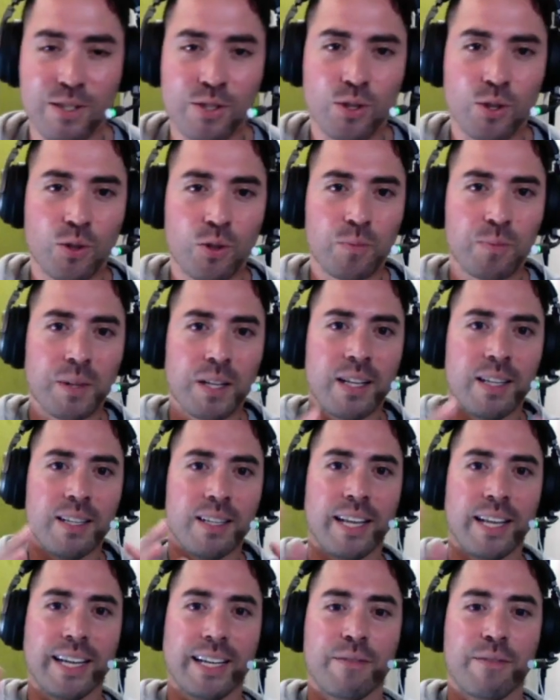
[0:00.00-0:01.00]
so,
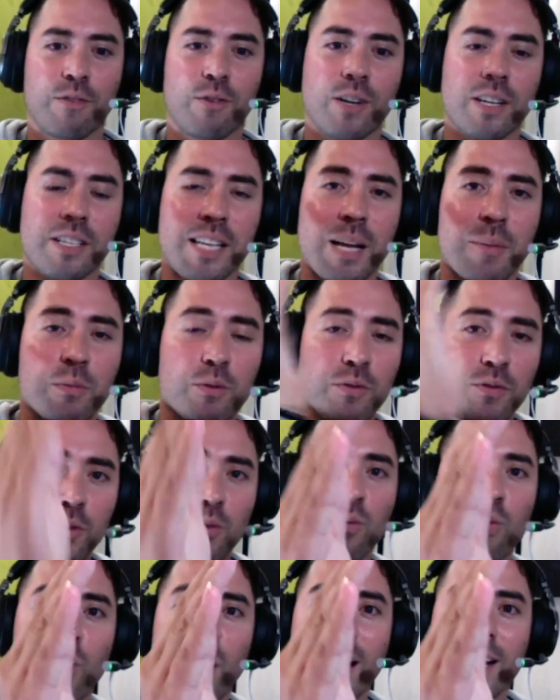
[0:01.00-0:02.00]
like, for example, if the
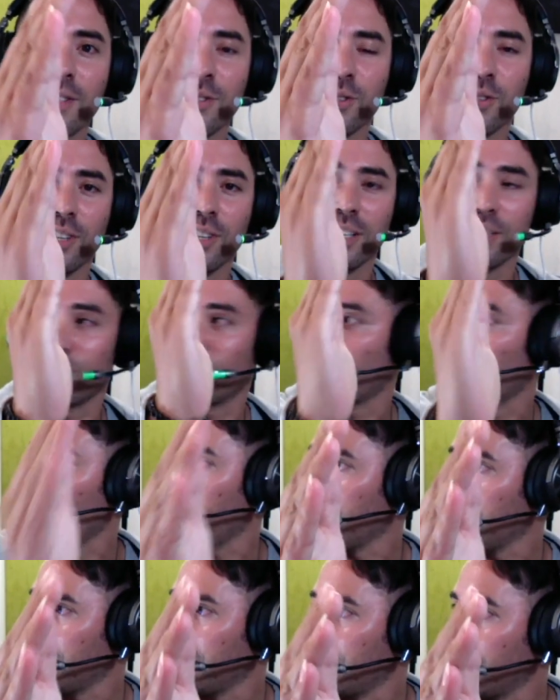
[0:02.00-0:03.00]
riser is
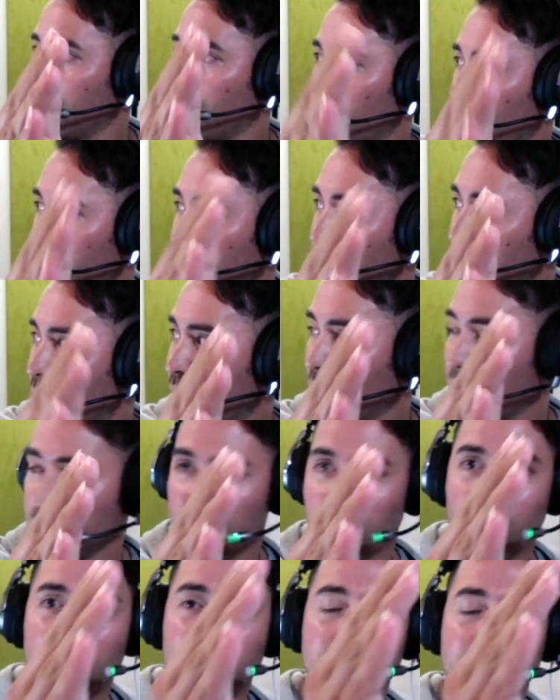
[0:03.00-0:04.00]
right here, right in front of
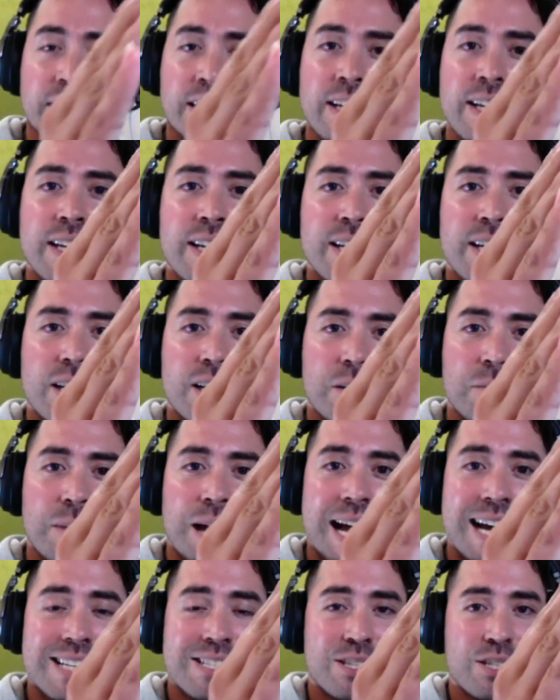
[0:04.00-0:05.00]
you, right? Um,
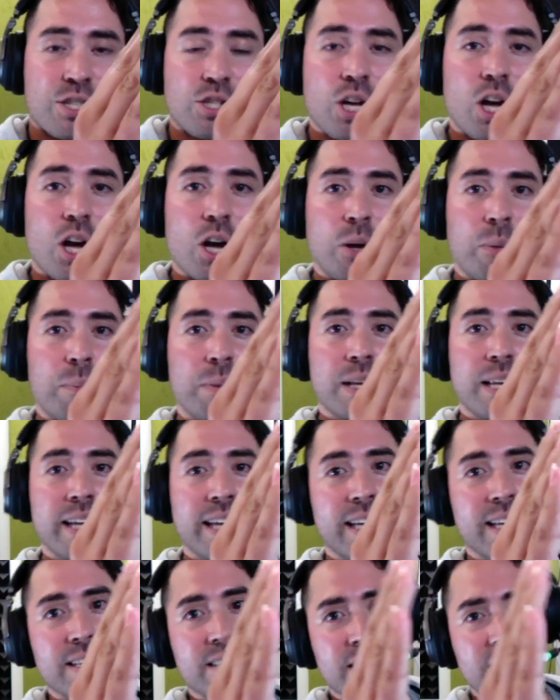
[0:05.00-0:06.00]
as the song
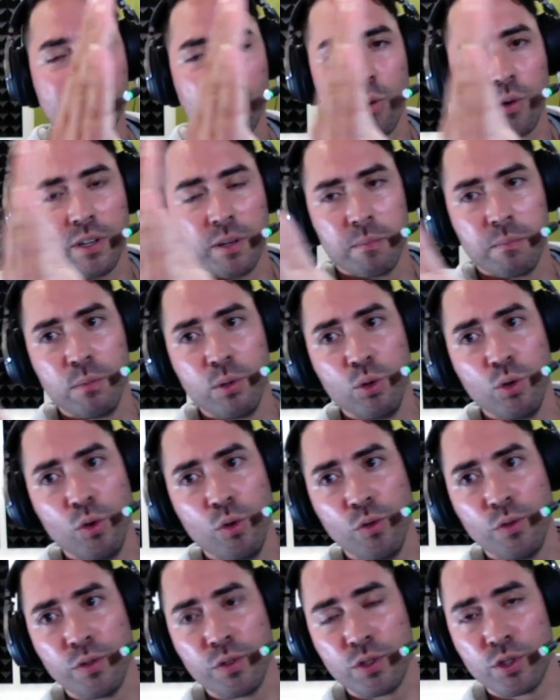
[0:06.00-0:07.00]
plays, it's going to
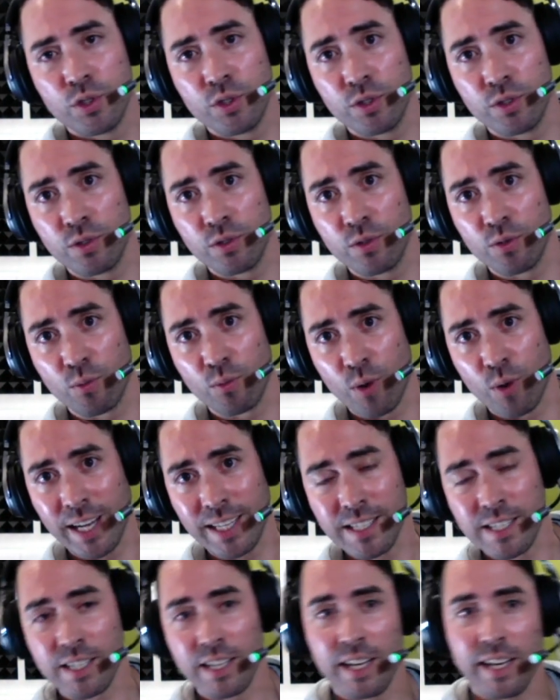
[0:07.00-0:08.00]
move to the
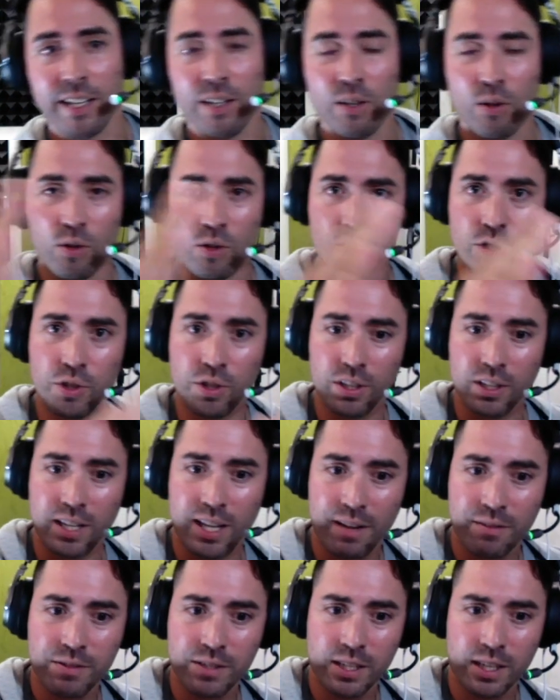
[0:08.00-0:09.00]
right side or to the
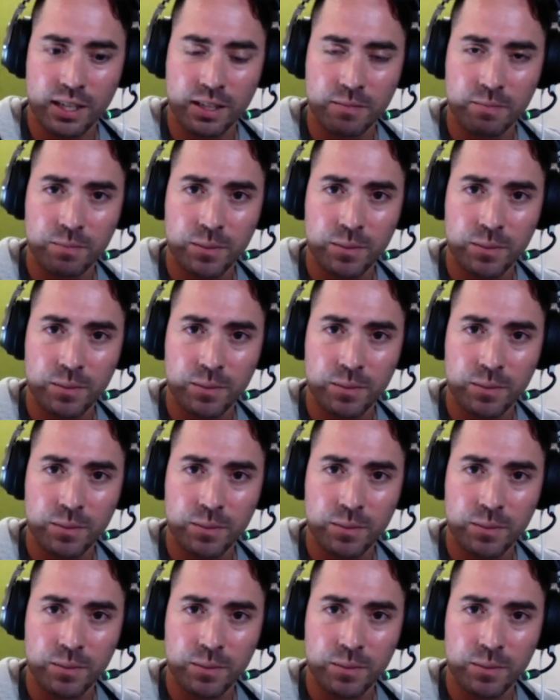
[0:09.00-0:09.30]
left side.